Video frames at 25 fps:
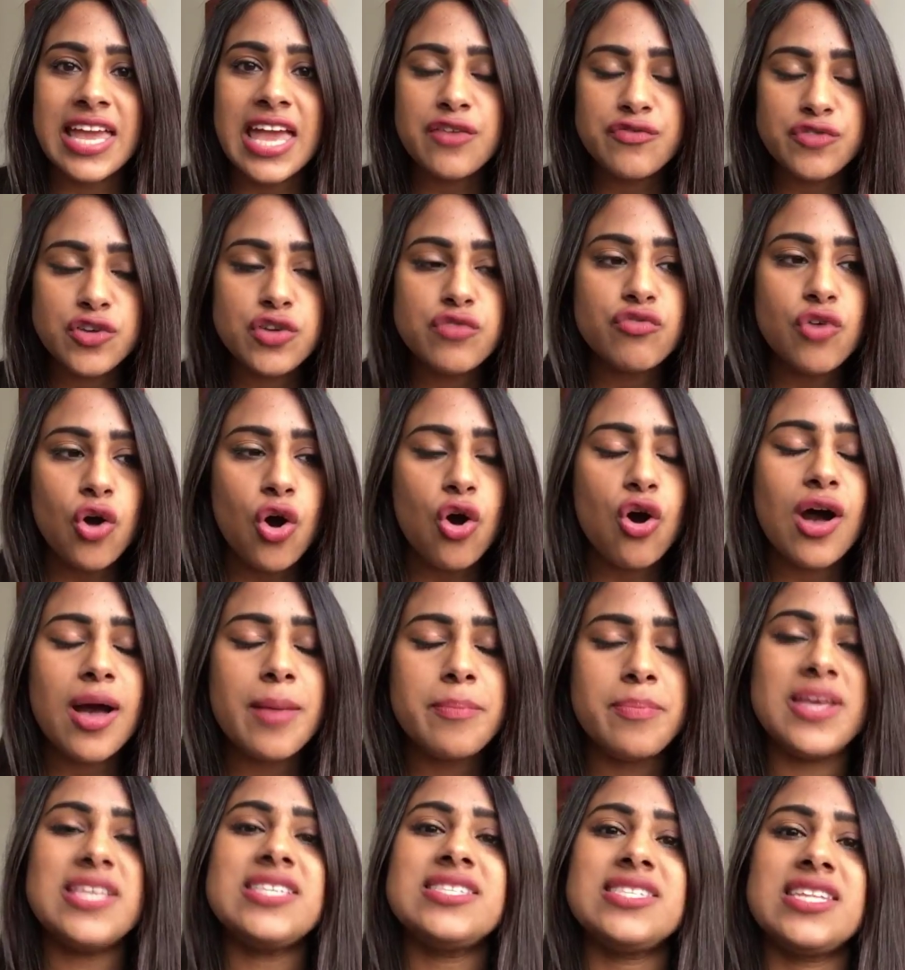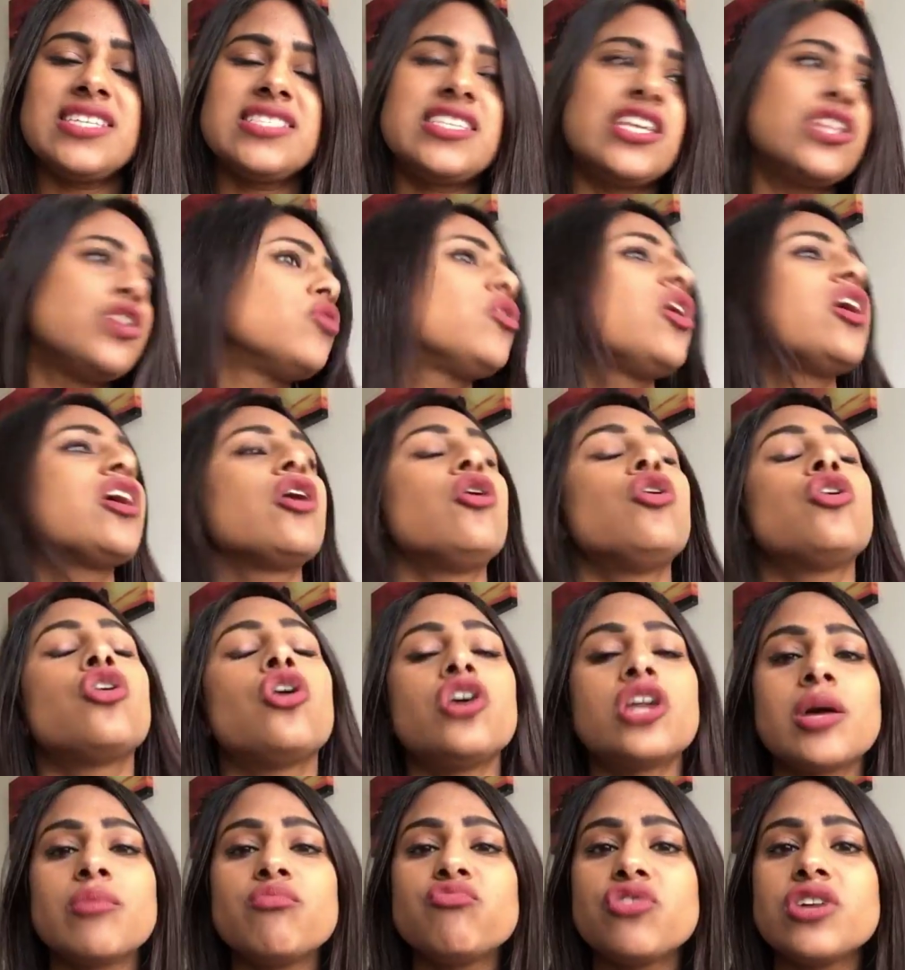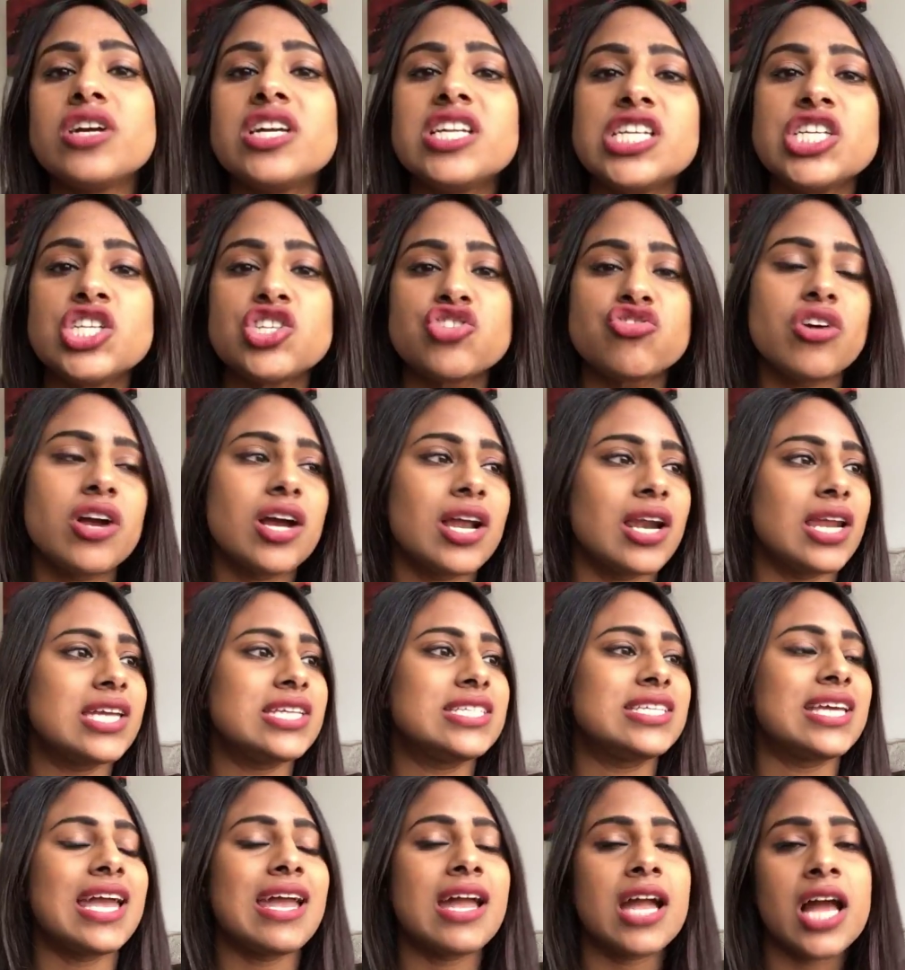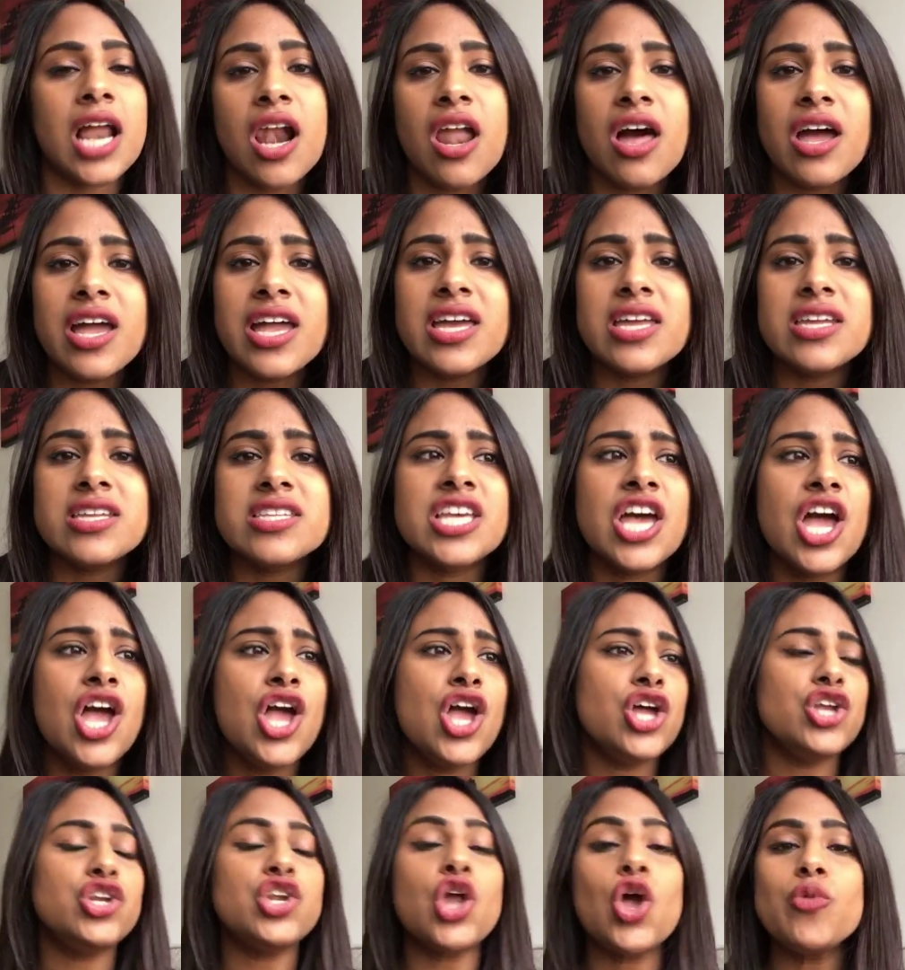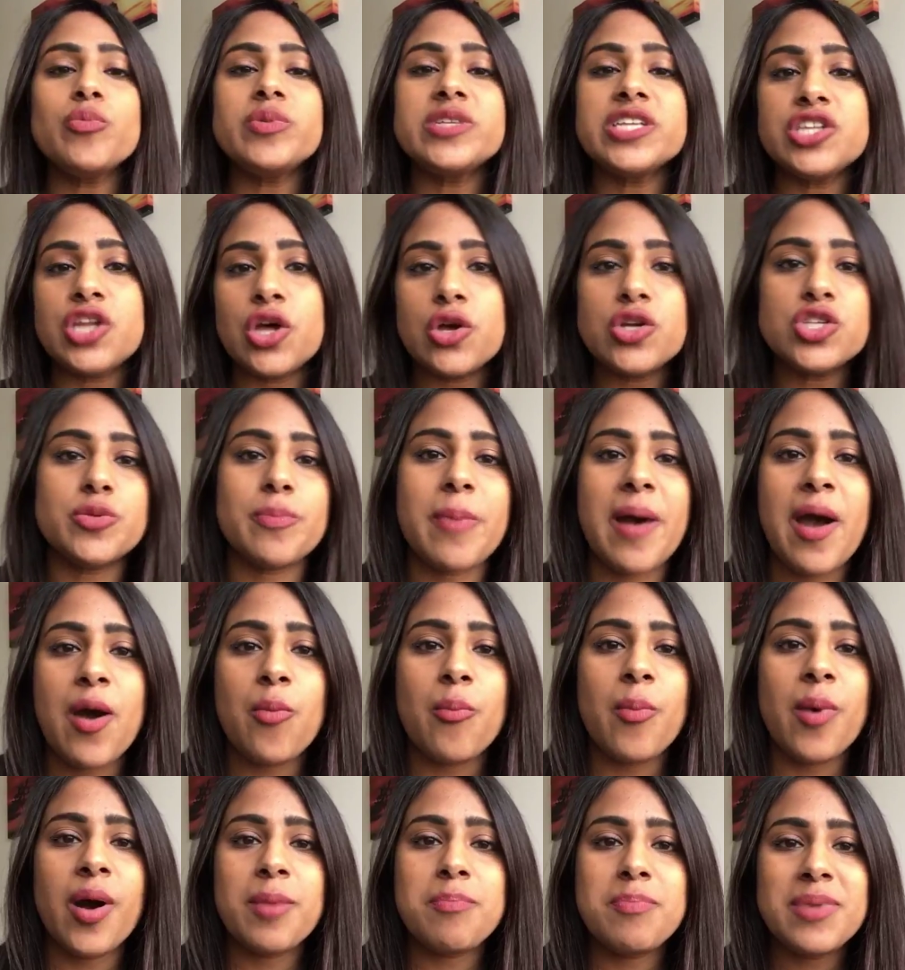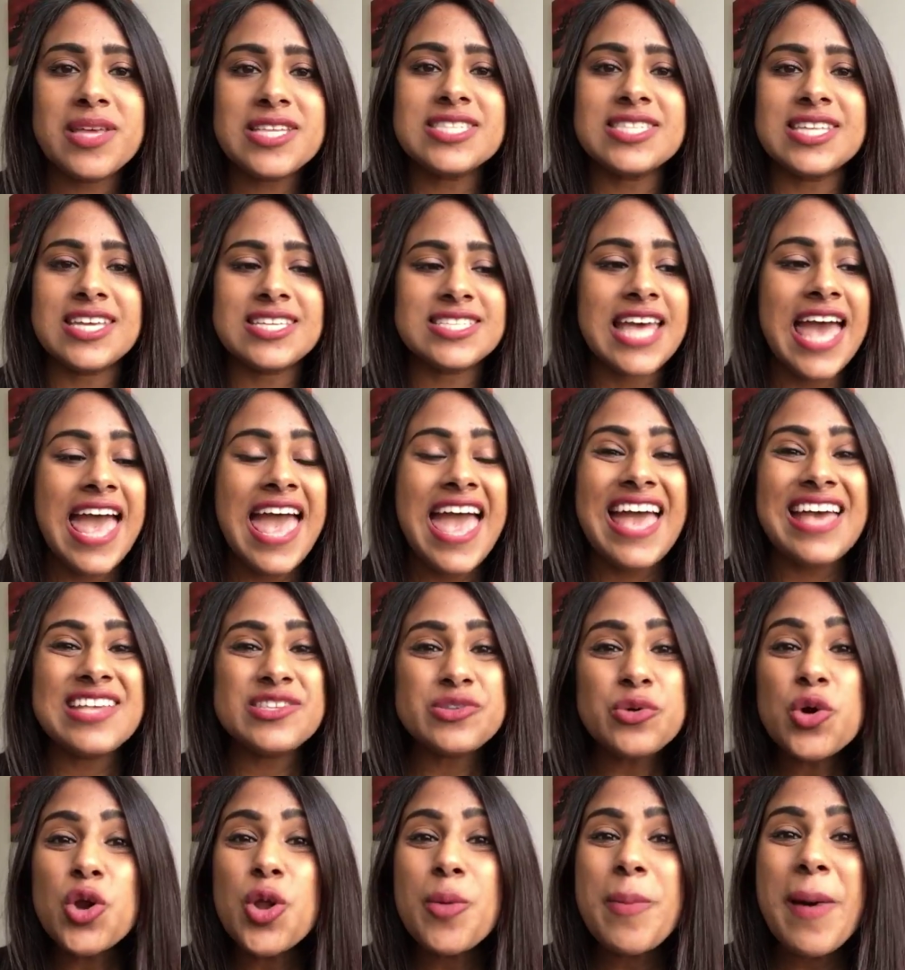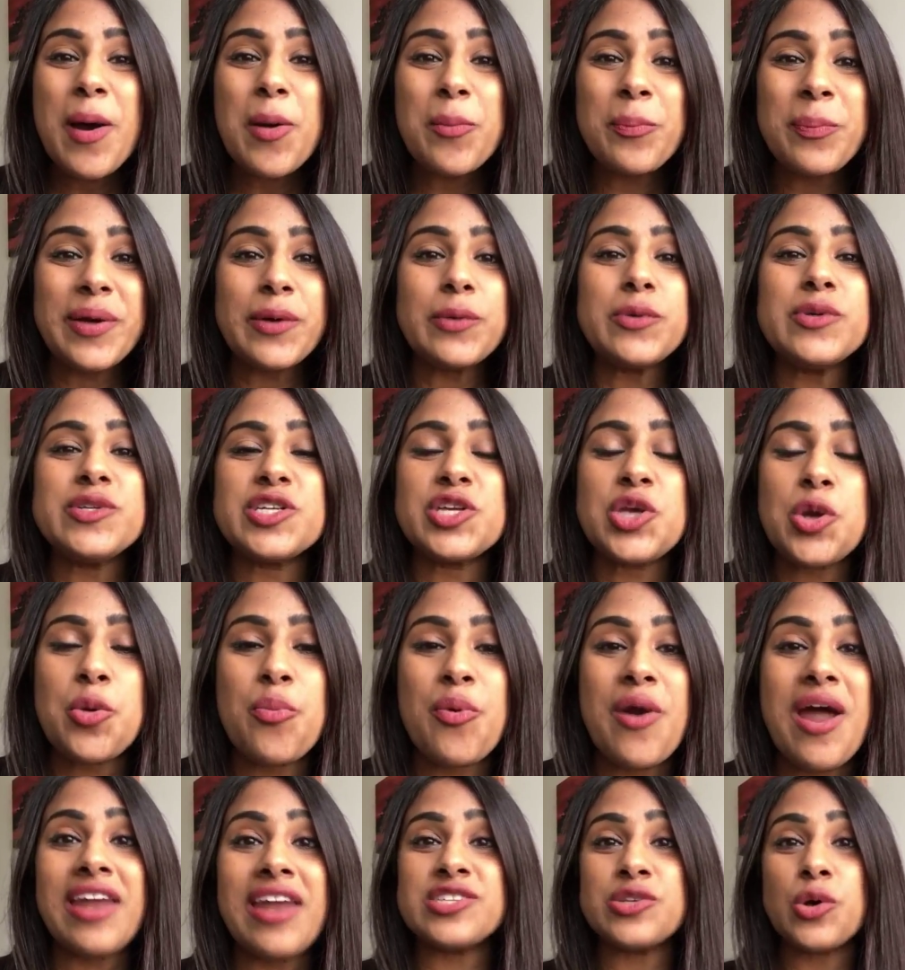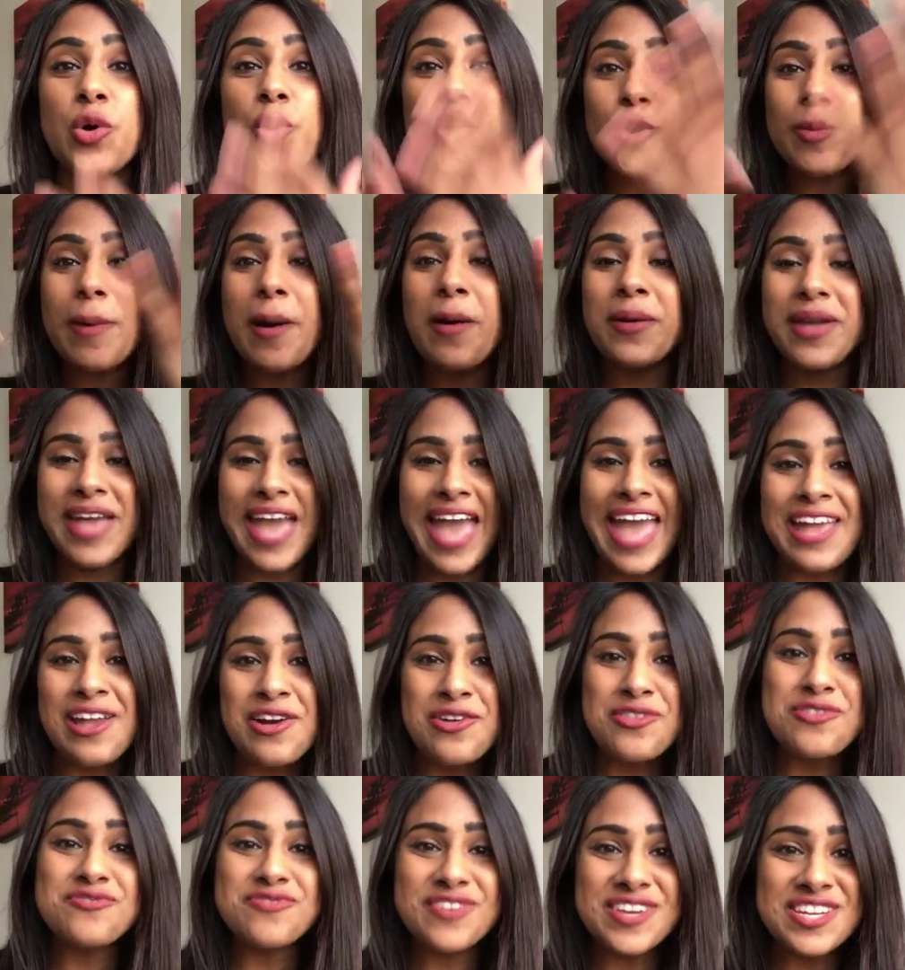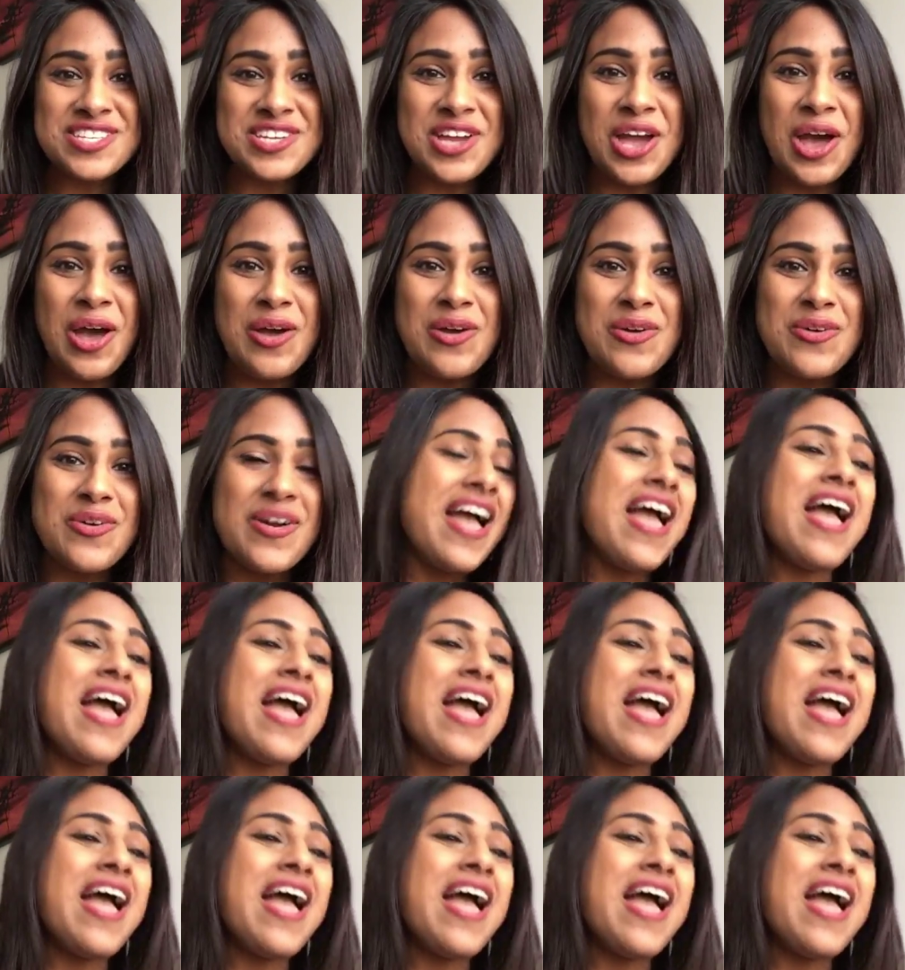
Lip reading: If you've got a business and you're like, oh God, I'm really struggling to get clients, nobody knows about my business, it's all about building your brand. It's all about getting on video,